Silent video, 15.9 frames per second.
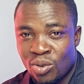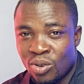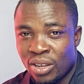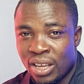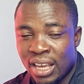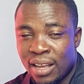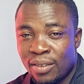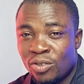
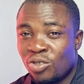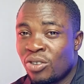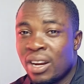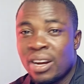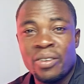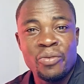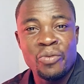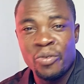Okay,
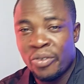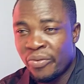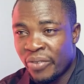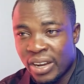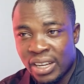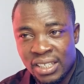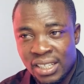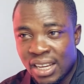trend
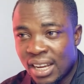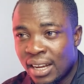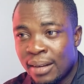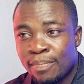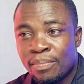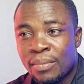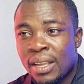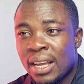reversal,
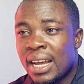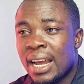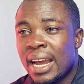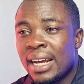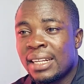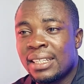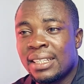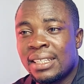
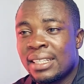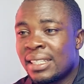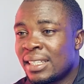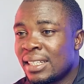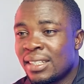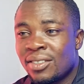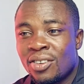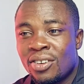this
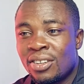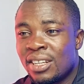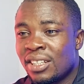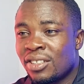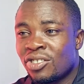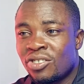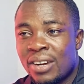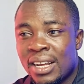is not a
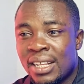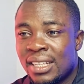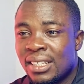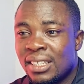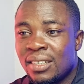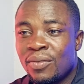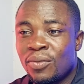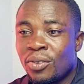
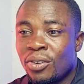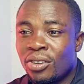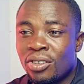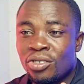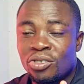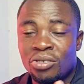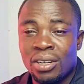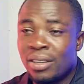strategy for
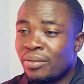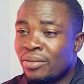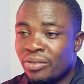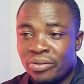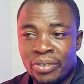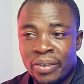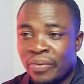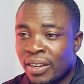trend
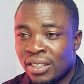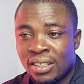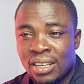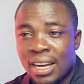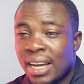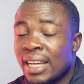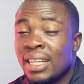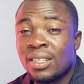
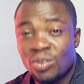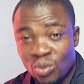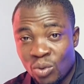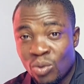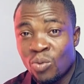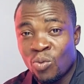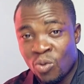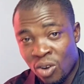reversal. It
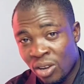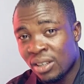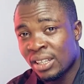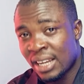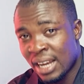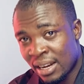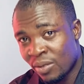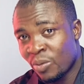won't work
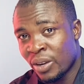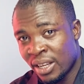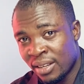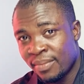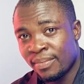that way.